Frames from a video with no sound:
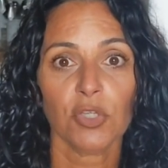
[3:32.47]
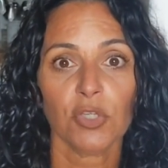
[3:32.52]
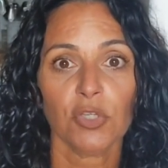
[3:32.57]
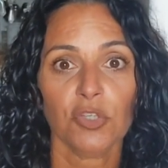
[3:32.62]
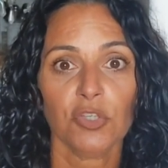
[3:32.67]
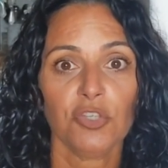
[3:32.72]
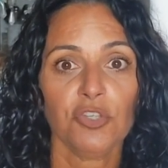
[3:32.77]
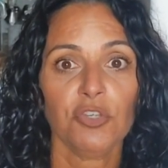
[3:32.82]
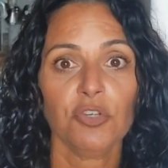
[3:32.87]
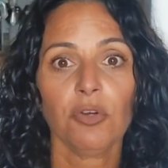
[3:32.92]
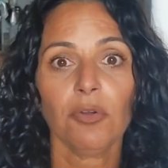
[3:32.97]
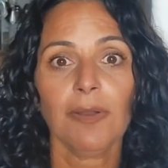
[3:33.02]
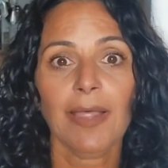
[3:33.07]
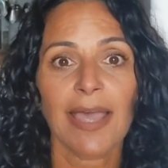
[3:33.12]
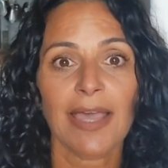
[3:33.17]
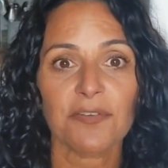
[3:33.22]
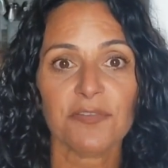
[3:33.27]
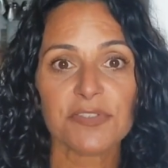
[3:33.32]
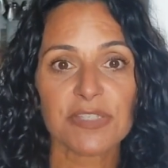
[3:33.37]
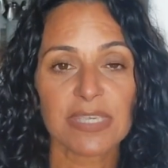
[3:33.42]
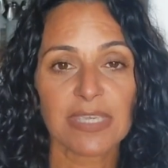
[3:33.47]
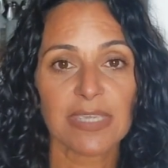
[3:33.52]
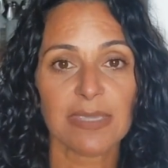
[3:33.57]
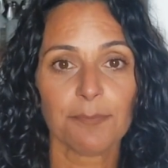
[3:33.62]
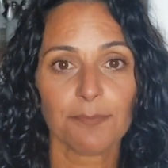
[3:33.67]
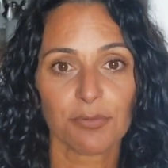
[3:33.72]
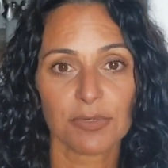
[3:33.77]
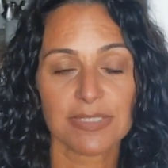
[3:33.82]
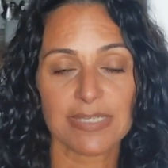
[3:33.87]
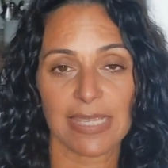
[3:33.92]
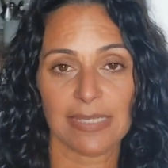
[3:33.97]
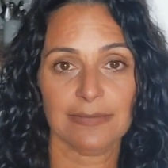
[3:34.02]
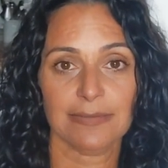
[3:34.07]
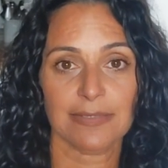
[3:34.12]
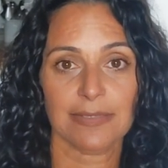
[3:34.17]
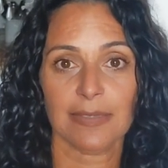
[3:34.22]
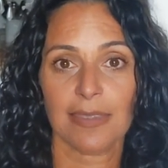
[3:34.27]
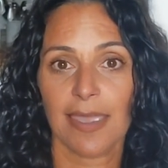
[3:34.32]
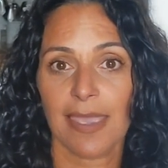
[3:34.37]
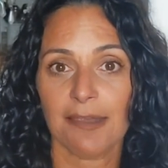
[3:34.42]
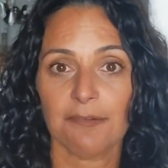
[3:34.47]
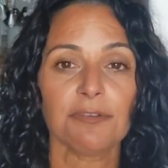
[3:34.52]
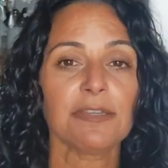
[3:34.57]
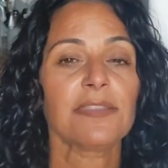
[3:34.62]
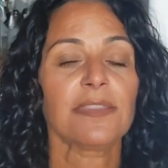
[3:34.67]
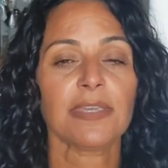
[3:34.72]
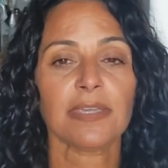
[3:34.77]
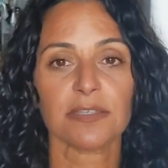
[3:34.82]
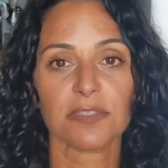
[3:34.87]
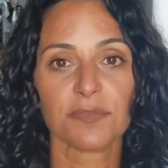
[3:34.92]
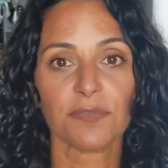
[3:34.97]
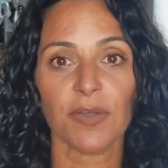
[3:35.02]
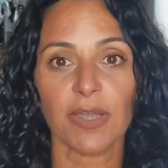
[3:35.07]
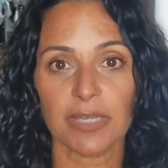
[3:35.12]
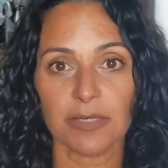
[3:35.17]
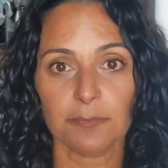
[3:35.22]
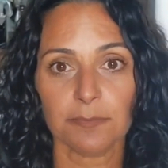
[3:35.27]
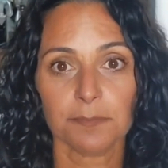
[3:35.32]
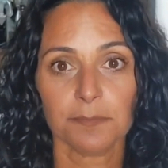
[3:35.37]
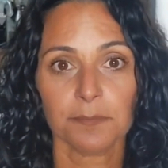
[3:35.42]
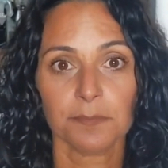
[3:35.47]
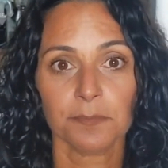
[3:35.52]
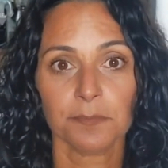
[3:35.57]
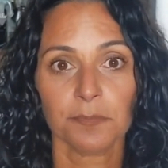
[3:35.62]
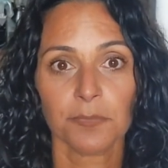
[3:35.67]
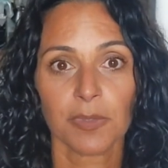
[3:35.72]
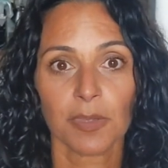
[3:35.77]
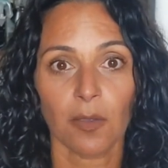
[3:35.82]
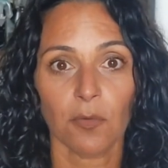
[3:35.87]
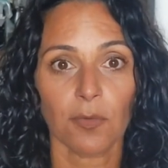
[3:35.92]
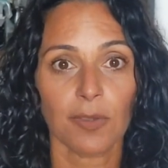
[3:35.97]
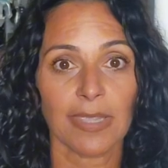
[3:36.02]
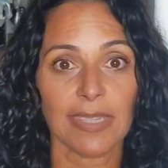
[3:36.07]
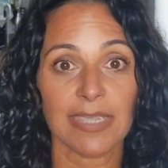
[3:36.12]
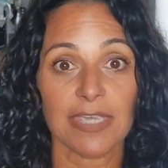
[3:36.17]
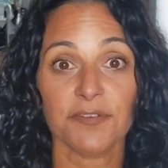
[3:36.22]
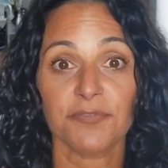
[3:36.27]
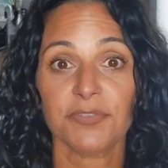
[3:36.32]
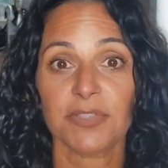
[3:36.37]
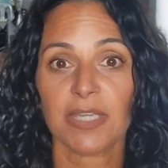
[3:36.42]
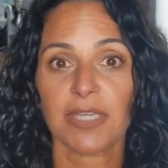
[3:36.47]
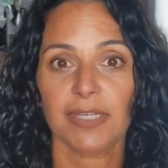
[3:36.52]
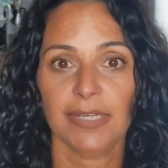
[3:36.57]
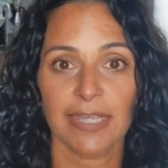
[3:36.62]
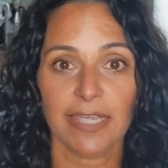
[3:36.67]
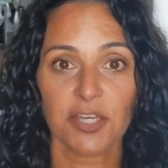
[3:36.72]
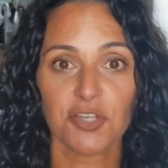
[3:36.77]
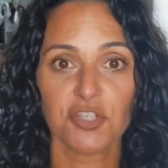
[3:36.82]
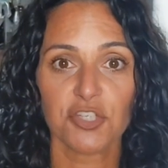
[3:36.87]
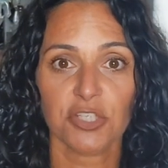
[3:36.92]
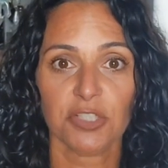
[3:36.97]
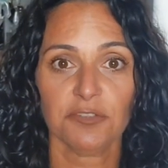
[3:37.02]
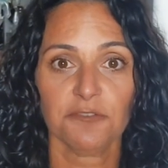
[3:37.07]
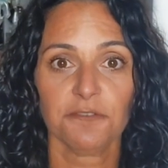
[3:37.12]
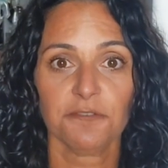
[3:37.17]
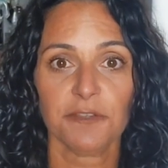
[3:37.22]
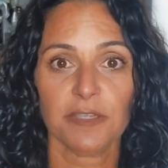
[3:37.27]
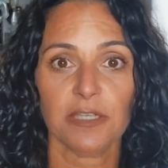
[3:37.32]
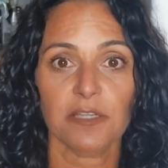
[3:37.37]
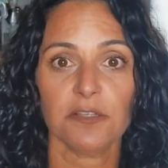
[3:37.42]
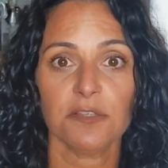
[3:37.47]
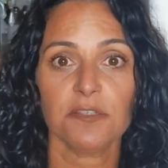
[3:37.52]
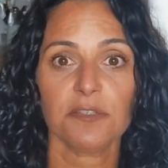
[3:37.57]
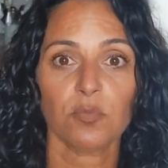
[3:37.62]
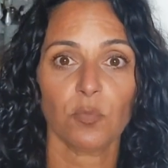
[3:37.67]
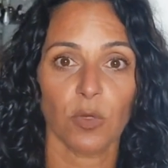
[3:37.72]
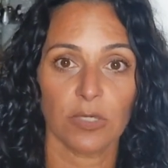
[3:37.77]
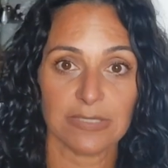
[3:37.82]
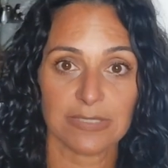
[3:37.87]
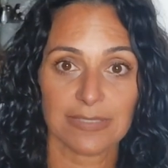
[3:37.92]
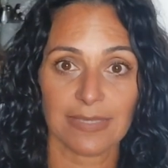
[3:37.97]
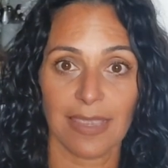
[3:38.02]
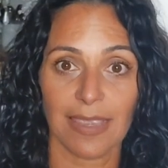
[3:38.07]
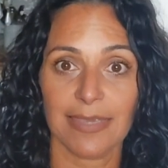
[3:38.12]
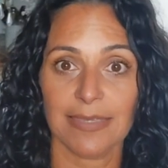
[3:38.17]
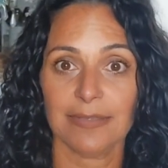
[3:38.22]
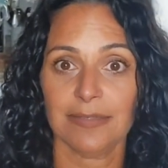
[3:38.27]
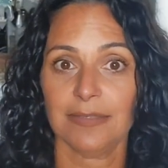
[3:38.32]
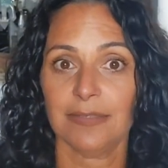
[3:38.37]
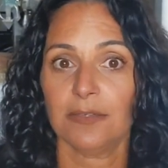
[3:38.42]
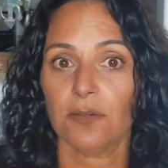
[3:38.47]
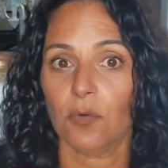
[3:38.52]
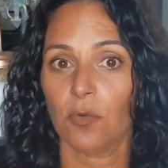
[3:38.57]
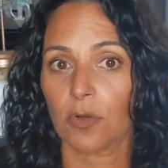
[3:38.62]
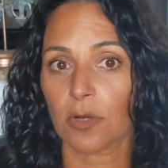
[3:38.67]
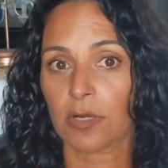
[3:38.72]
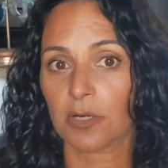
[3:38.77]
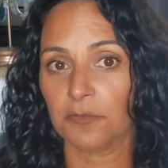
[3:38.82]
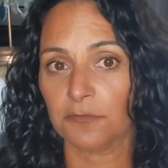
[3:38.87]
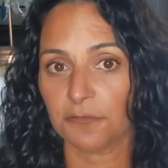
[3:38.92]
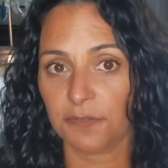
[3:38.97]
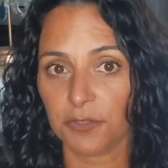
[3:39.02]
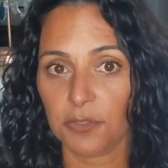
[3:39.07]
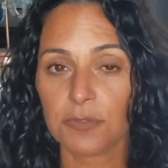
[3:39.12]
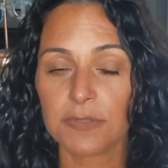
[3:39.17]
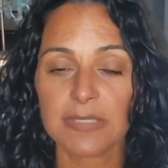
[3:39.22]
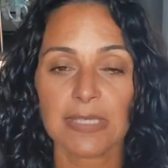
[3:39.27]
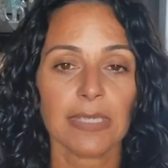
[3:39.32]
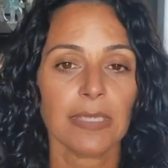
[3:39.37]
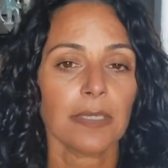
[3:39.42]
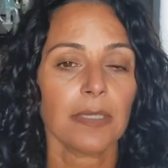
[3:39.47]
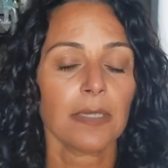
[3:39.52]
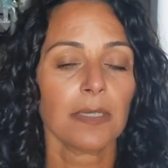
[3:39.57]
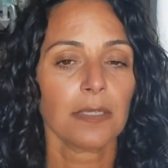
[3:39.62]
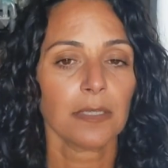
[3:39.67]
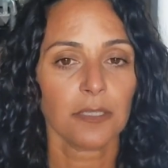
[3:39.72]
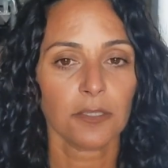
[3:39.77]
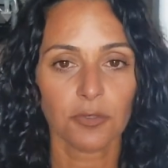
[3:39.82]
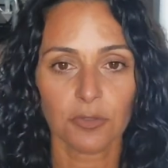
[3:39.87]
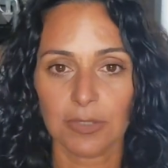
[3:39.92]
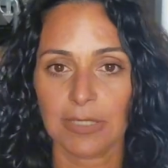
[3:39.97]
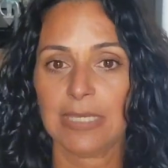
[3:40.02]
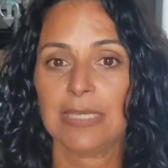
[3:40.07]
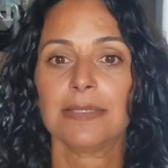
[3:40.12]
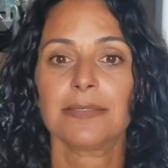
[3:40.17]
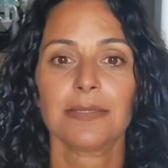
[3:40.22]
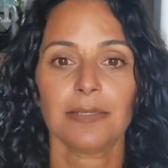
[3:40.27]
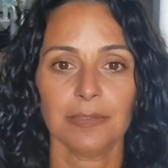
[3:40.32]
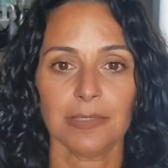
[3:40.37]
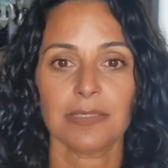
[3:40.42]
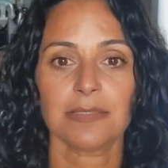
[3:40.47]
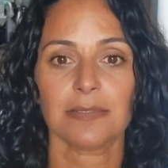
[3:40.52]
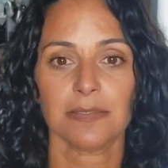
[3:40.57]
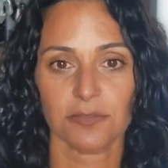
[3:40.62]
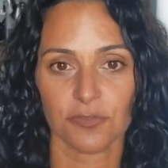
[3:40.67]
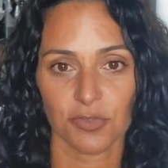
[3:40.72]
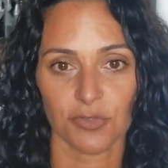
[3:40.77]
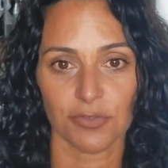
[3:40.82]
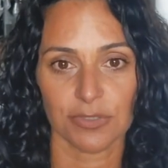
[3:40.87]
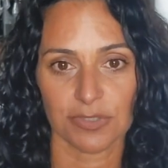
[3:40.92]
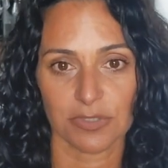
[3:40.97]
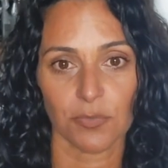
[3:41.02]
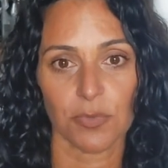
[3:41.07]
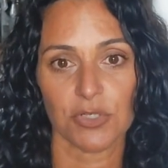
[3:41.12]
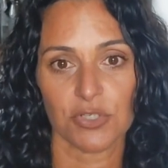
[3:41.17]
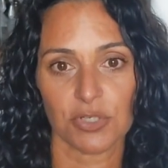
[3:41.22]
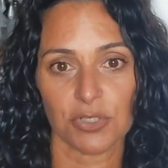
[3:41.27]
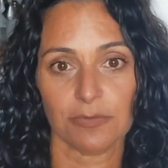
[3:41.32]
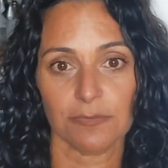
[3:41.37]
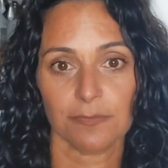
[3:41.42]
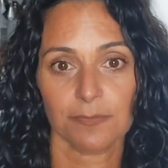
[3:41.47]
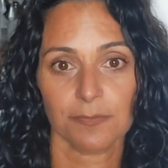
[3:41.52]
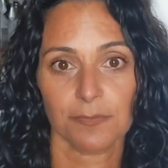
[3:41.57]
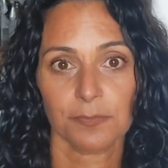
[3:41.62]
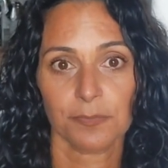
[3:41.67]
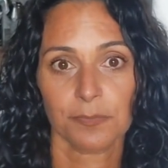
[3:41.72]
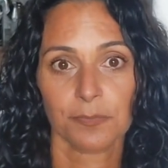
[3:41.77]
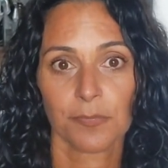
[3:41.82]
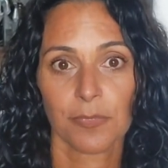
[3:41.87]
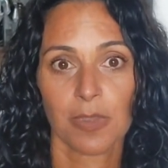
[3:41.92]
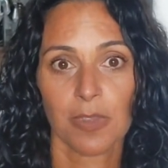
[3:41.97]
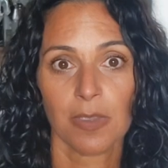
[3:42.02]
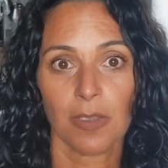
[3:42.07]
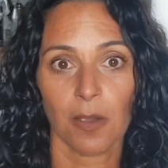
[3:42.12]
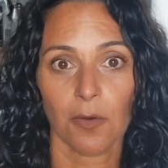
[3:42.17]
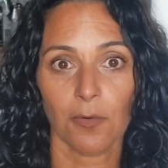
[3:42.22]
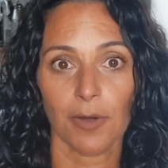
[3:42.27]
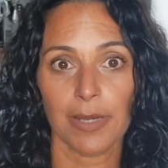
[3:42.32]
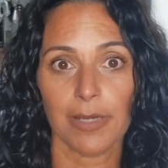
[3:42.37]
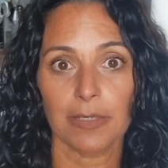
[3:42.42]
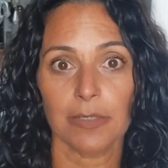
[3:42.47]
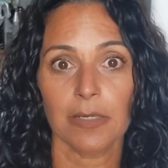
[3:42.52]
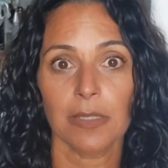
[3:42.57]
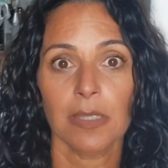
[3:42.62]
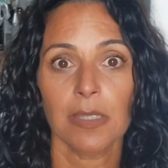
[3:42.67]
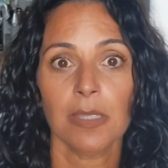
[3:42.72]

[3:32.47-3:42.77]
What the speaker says: You don't have to keep pretending everything is fine, okay? If the connection feels one-sided or confusing, you need to listen to your intuition, all right?